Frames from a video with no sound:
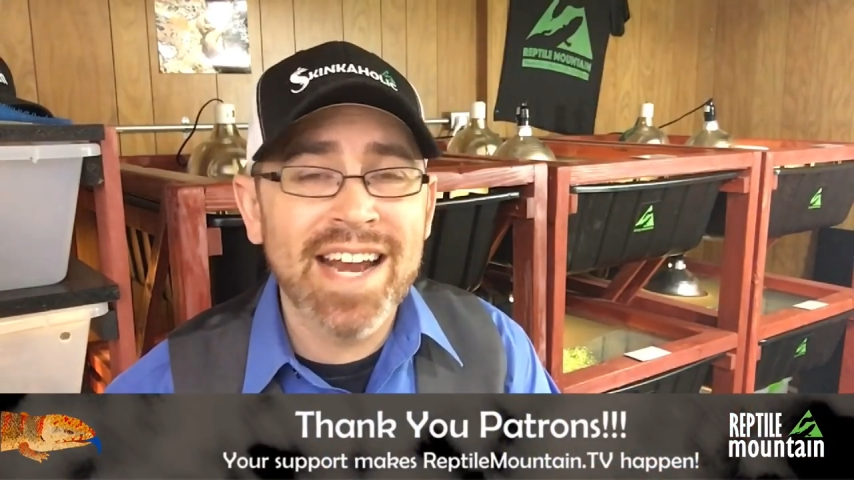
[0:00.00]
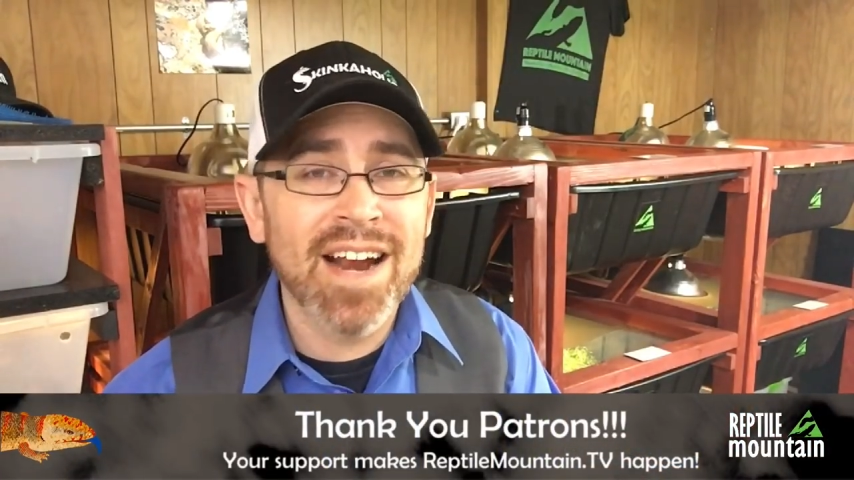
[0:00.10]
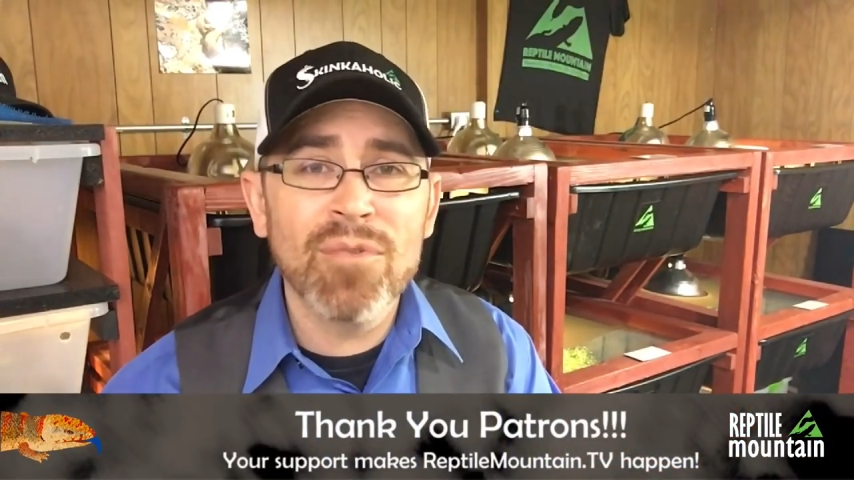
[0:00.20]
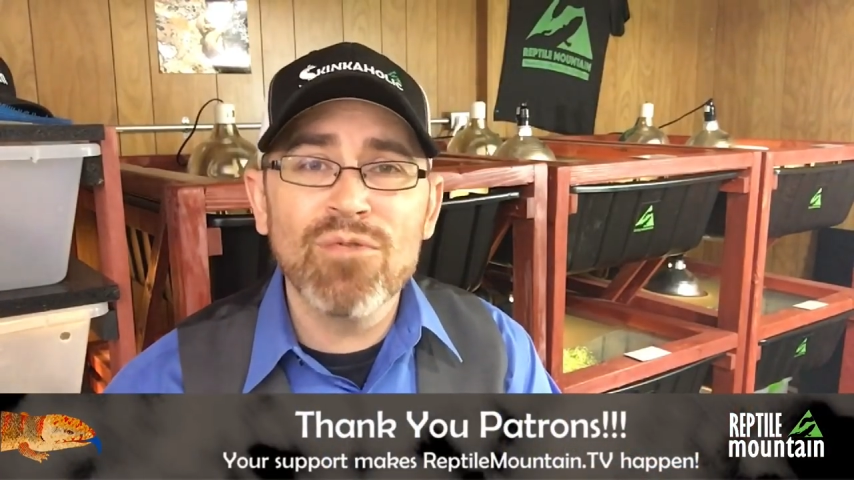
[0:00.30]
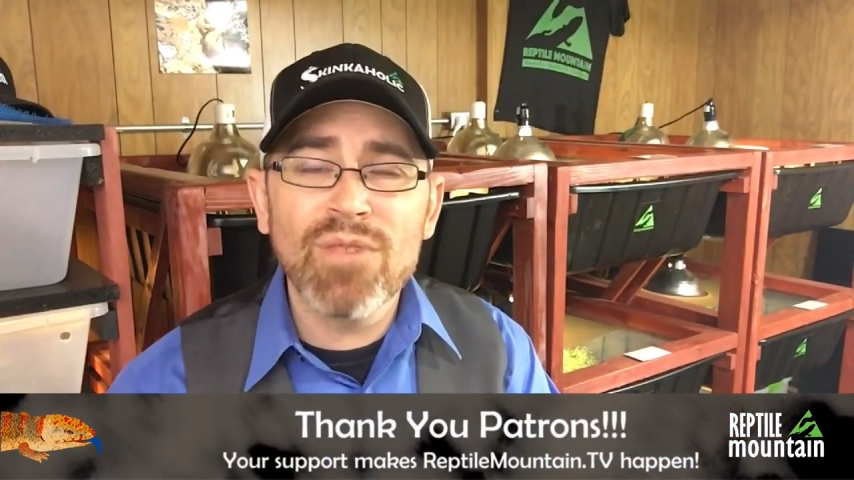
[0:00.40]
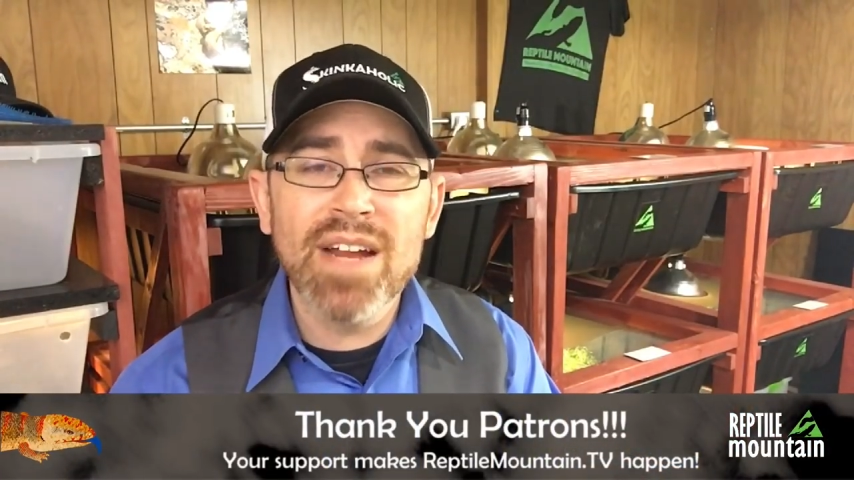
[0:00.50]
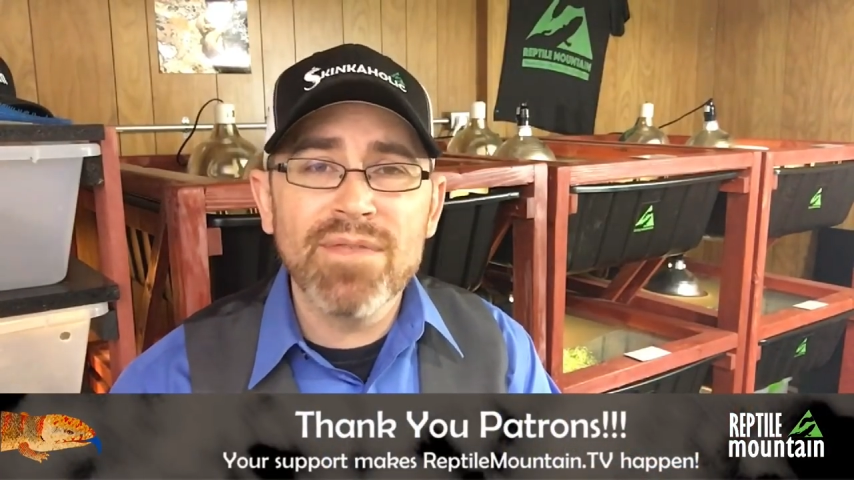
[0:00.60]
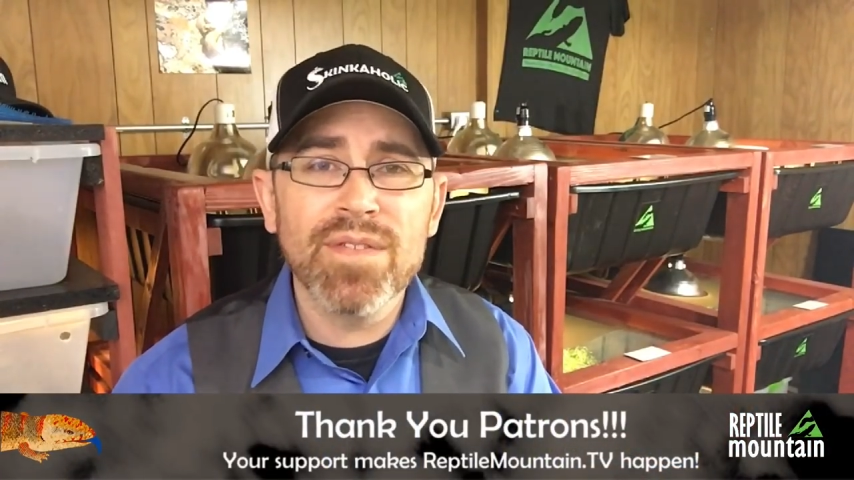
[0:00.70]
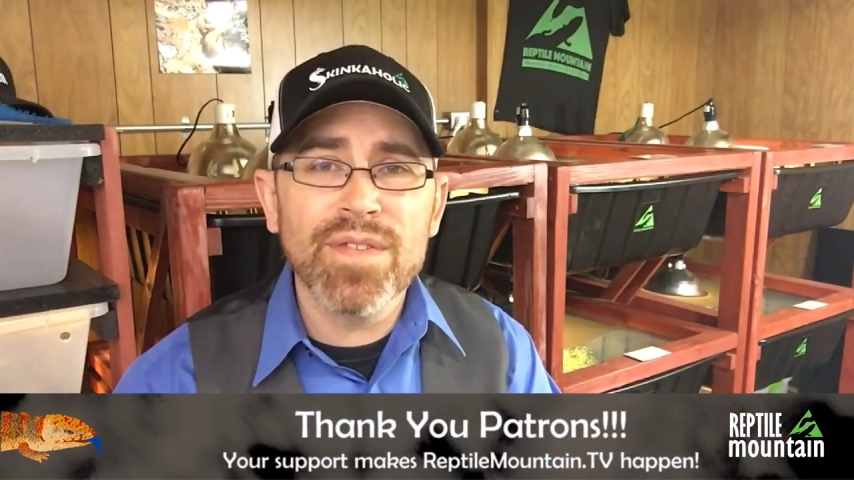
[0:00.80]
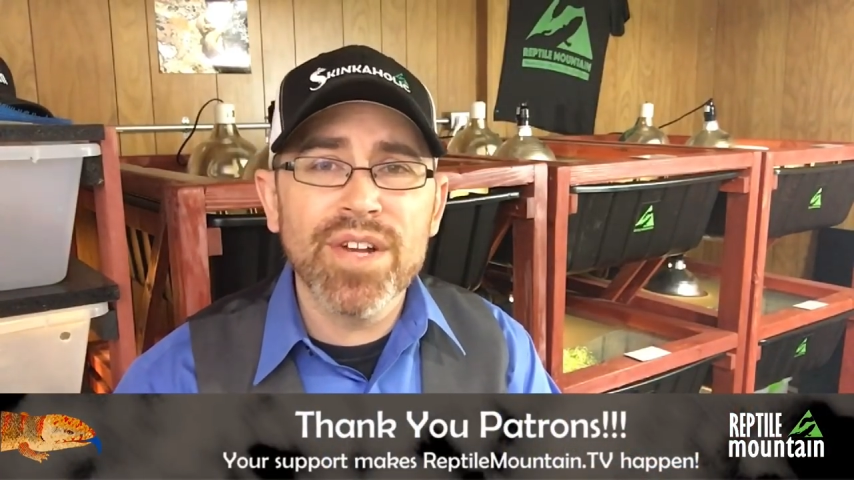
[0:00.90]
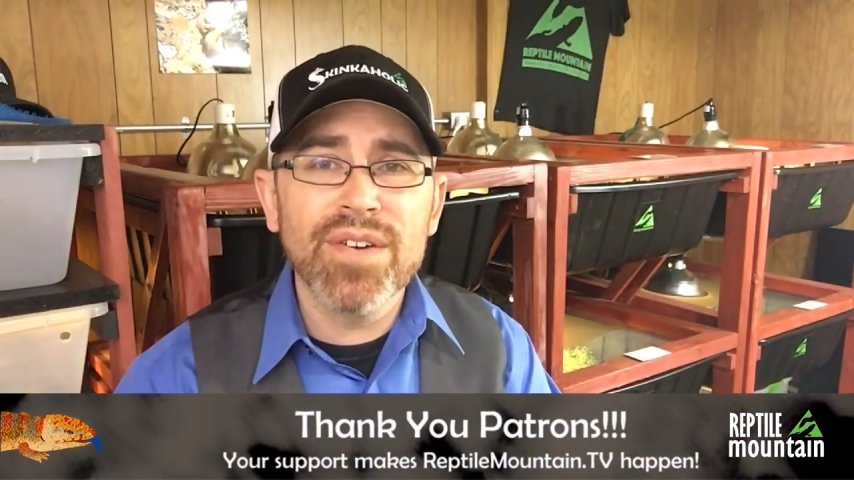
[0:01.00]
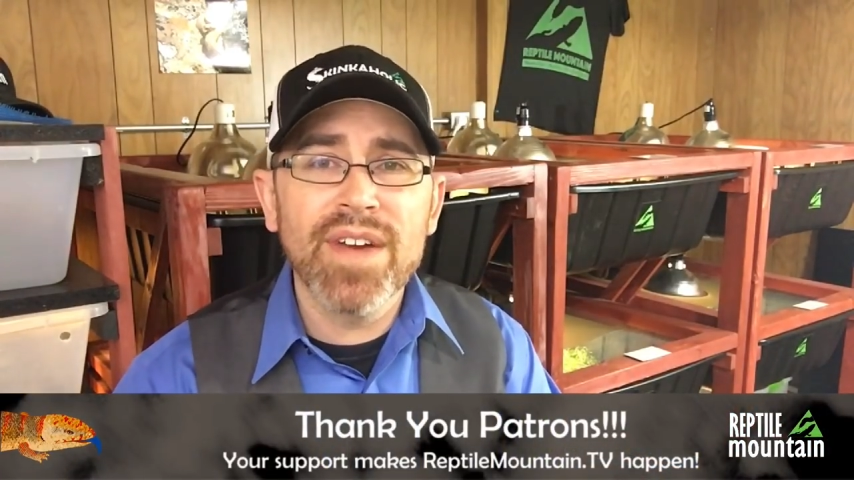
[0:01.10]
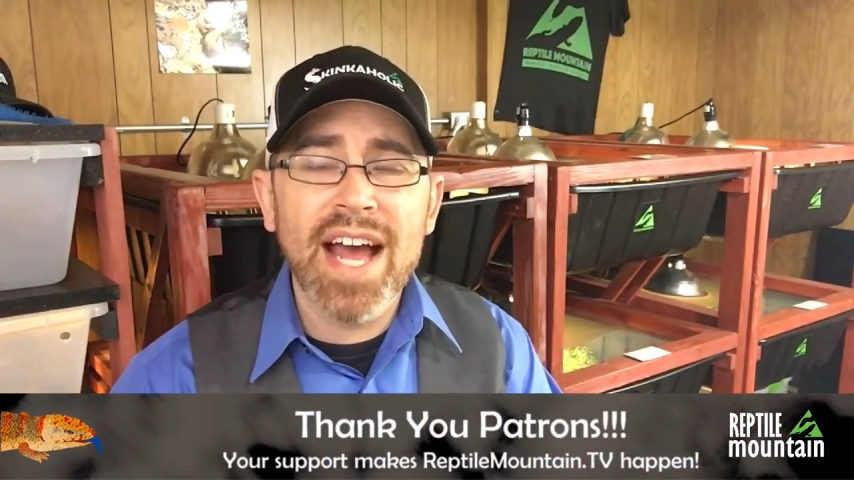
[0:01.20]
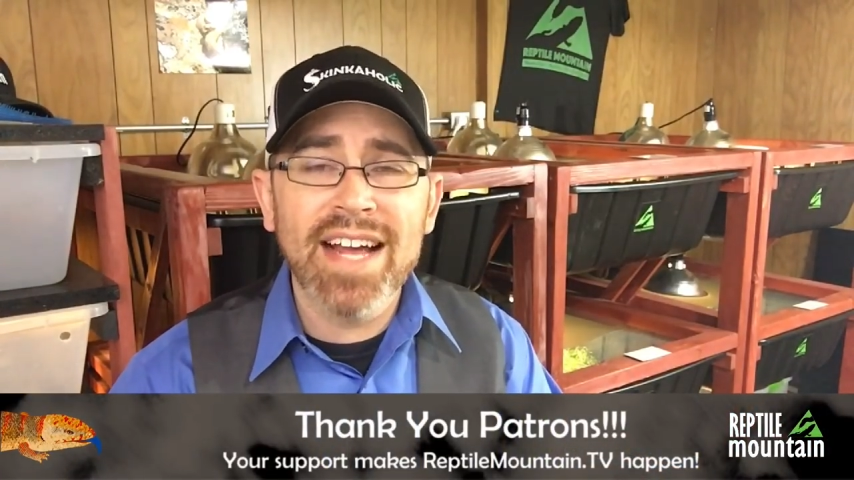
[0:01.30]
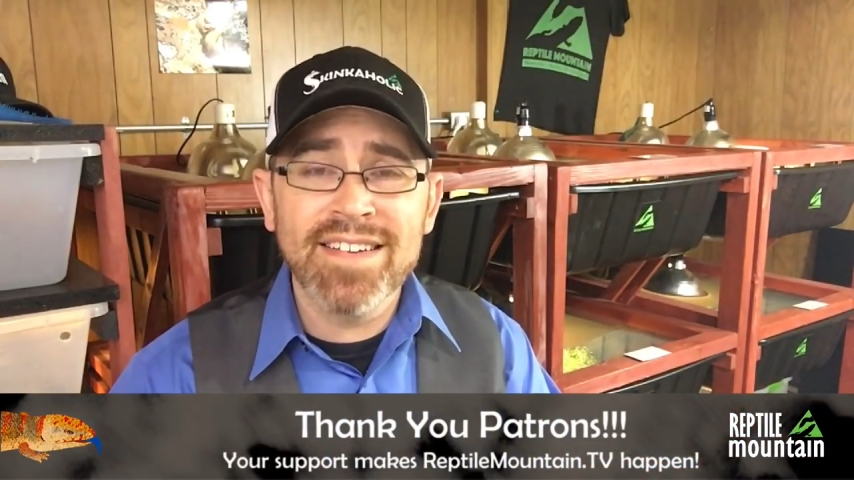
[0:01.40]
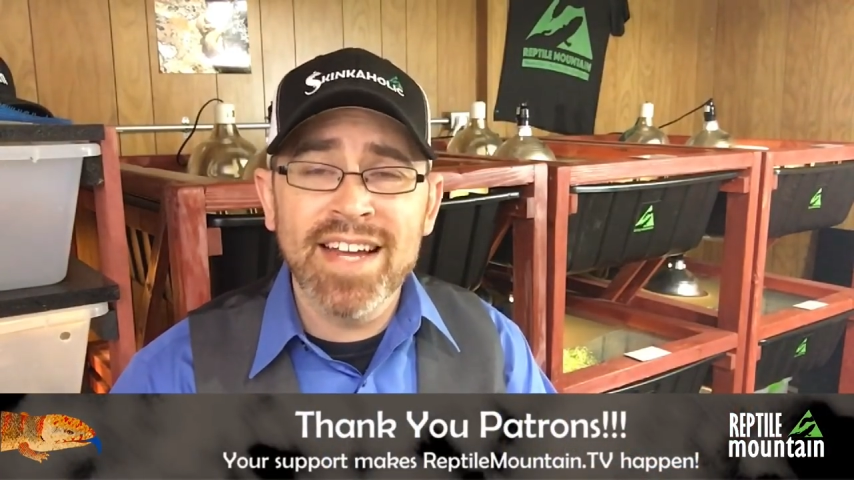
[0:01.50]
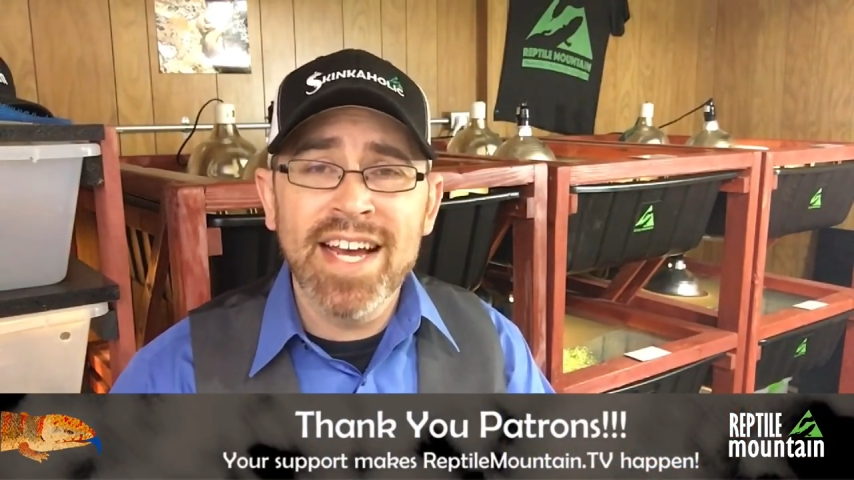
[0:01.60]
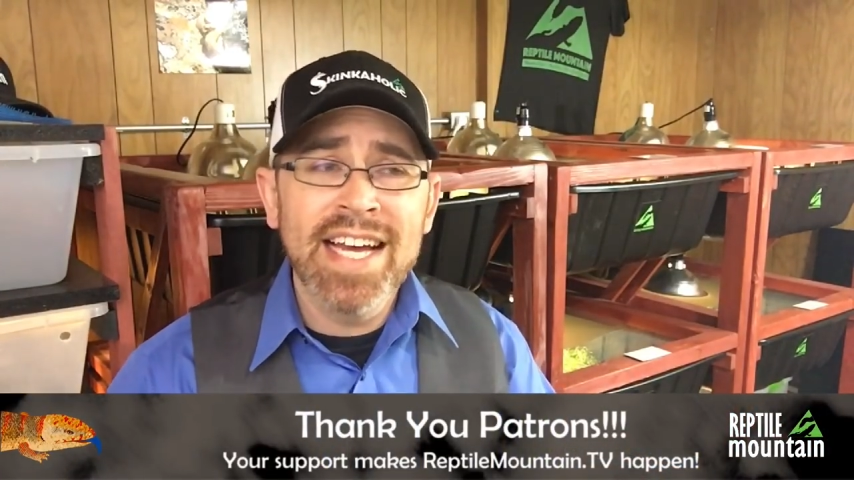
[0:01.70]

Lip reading: and I'm grateful for you guys.